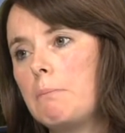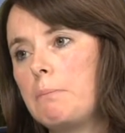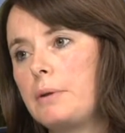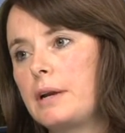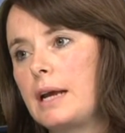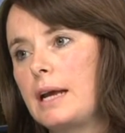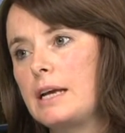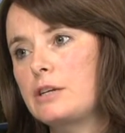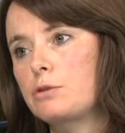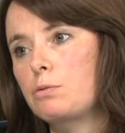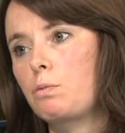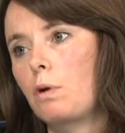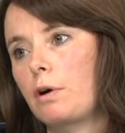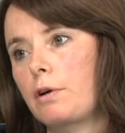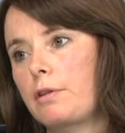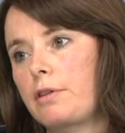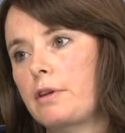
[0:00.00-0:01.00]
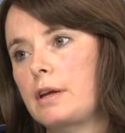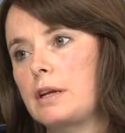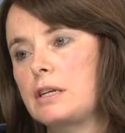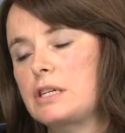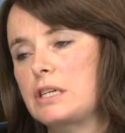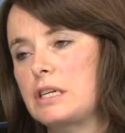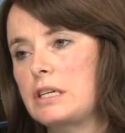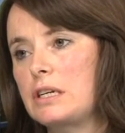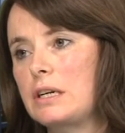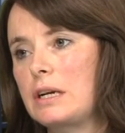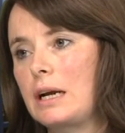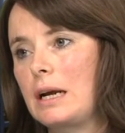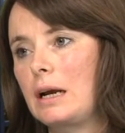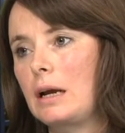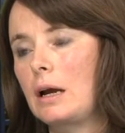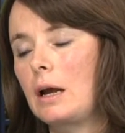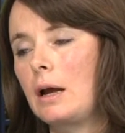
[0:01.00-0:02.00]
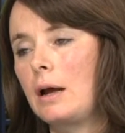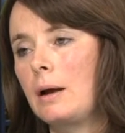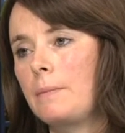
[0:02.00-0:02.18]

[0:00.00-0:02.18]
but it is worth considering